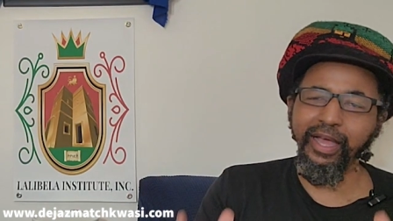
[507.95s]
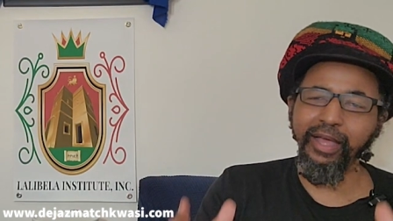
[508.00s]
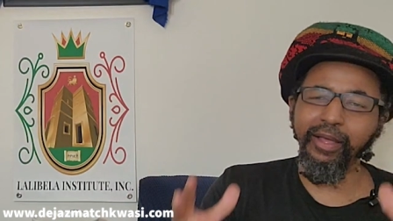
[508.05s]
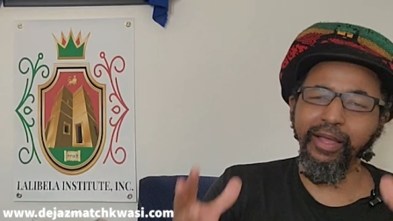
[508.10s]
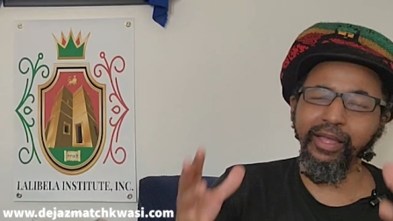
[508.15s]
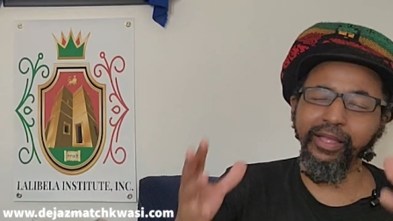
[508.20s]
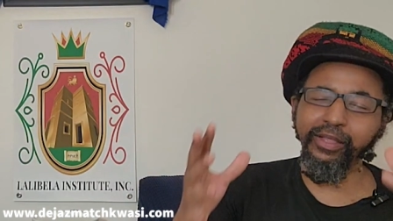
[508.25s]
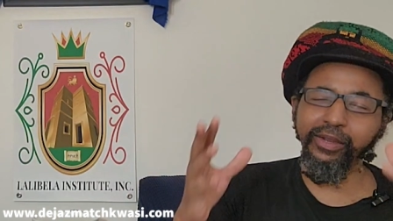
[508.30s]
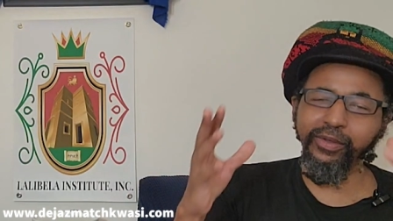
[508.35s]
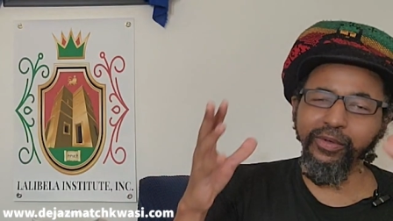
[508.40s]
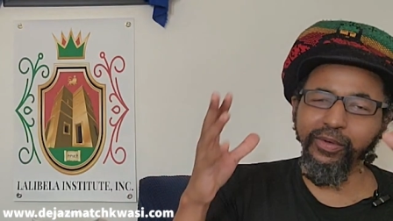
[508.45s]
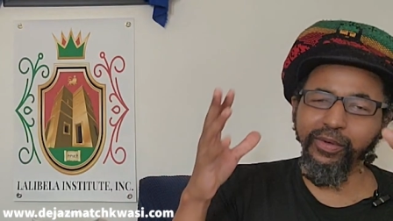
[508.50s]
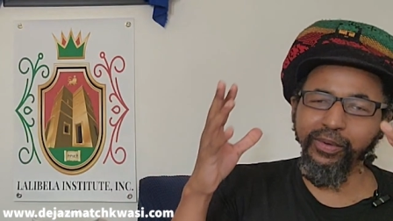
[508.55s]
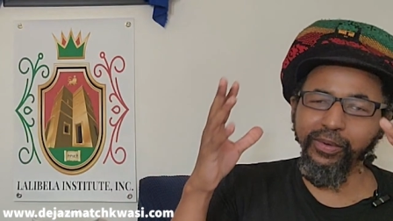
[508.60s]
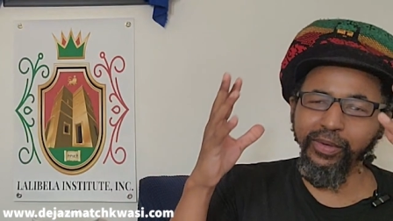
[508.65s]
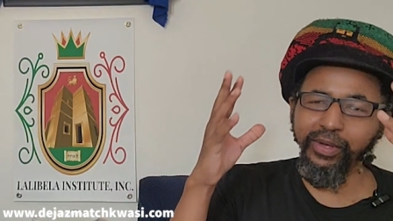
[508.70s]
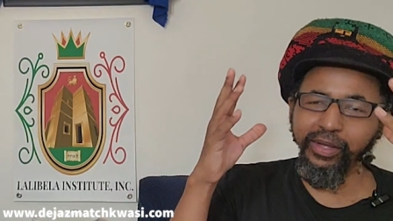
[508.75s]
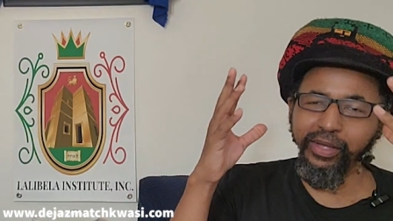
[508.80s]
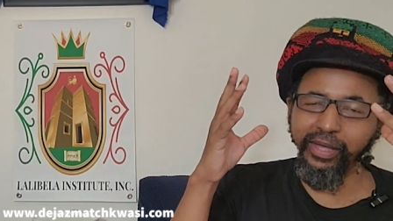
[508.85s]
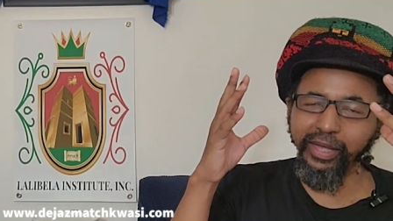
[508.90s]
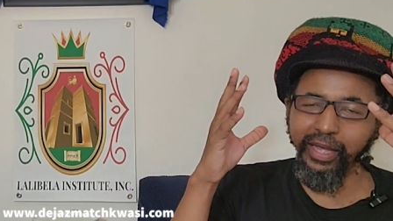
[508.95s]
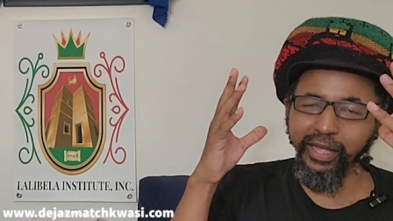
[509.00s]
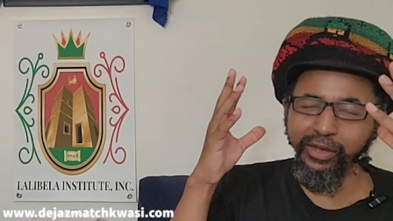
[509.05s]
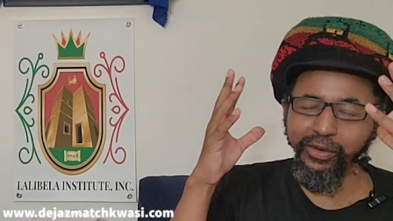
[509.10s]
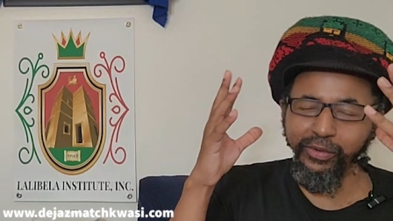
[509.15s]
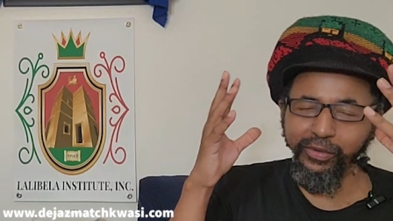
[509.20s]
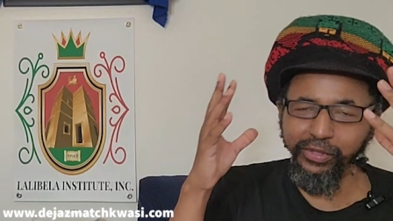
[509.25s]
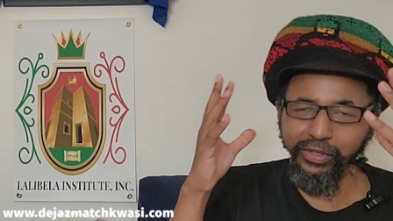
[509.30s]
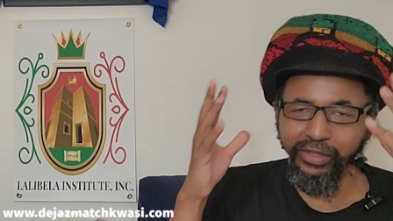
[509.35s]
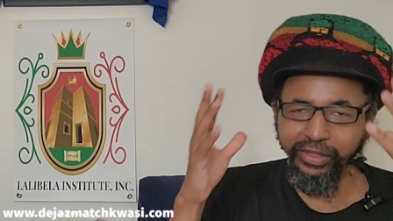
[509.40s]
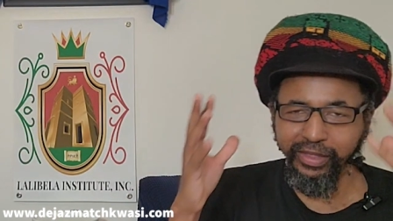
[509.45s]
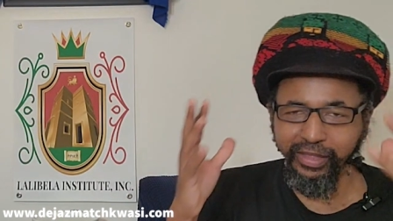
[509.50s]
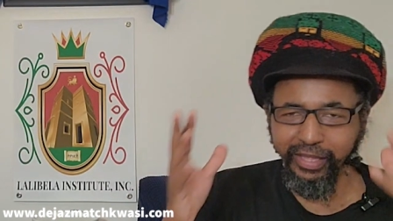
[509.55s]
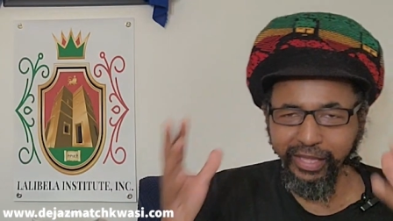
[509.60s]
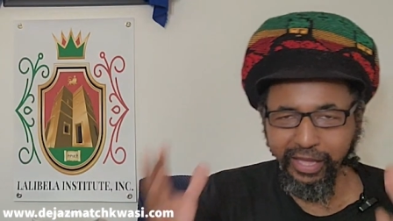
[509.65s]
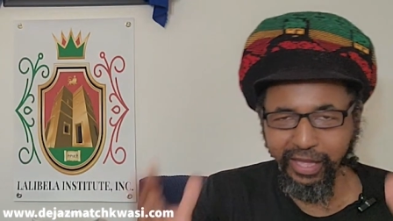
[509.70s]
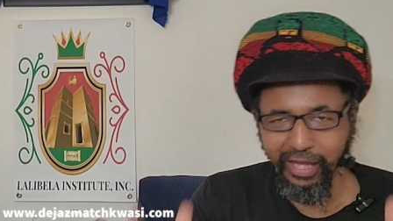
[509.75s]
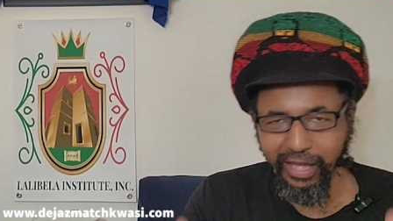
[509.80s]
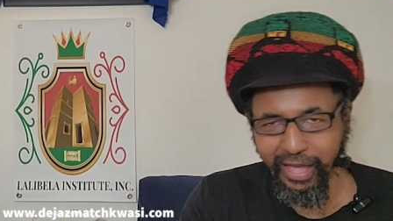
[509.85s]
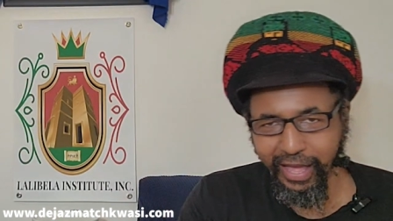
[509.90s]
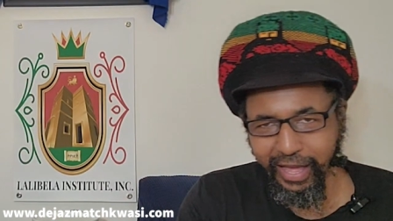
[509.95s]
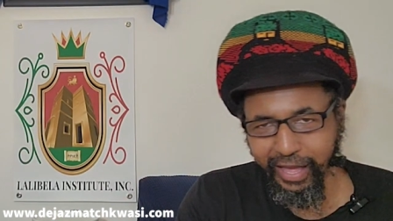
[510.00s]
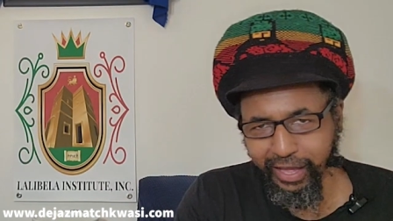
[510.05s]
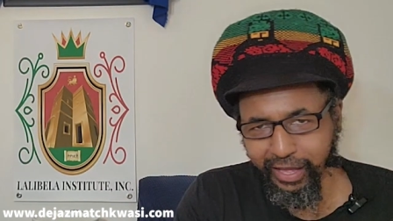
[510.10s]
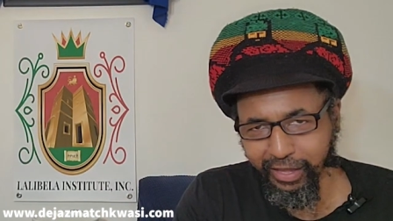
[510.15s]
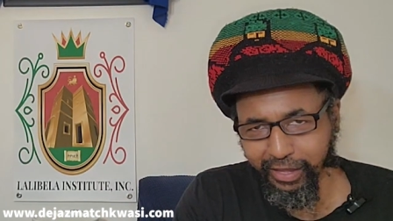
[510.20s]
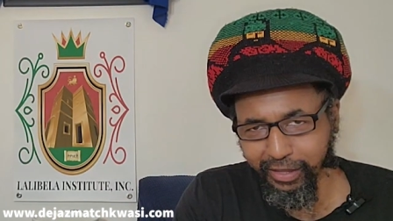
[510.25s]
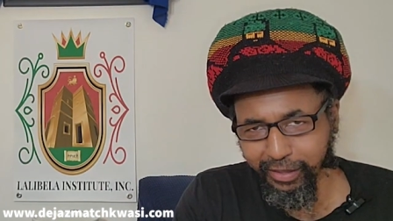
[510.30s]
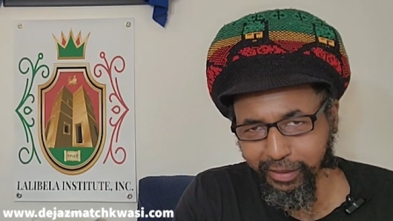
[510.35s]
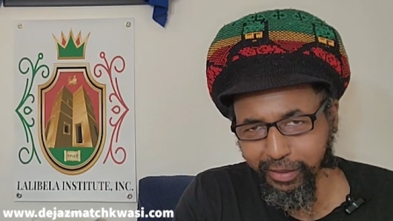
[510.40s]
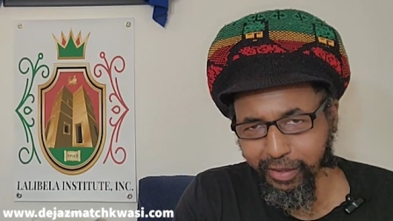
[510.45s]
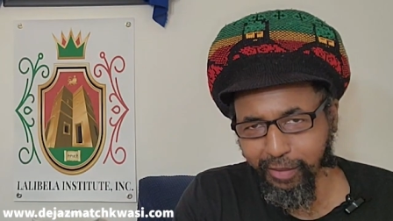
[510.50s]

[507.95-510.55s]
I, you know, I know you're sick of I